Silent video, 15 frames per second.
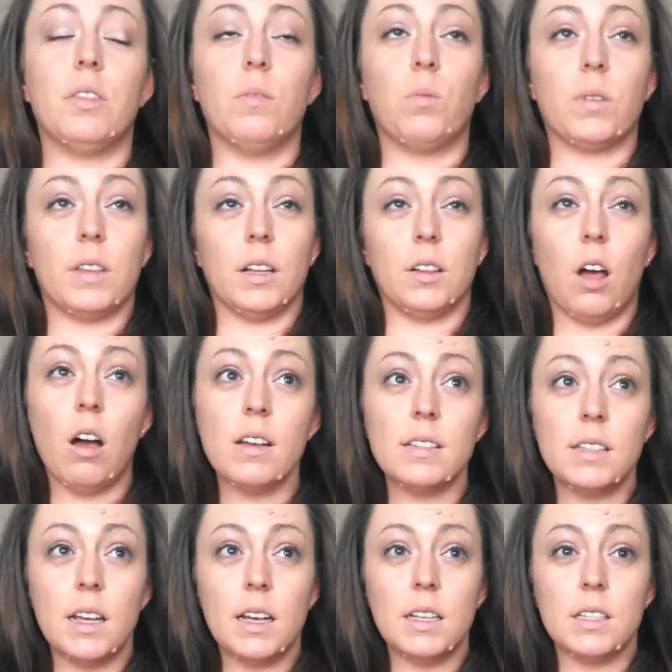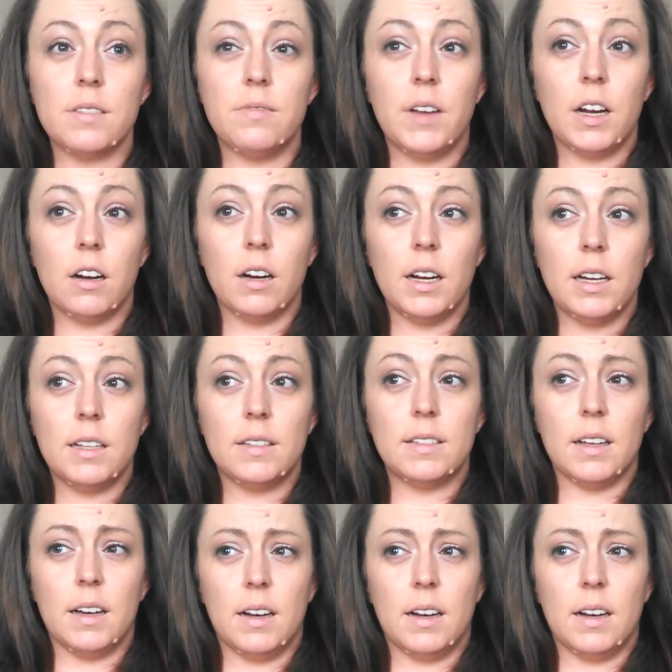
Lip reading: what the law says varies.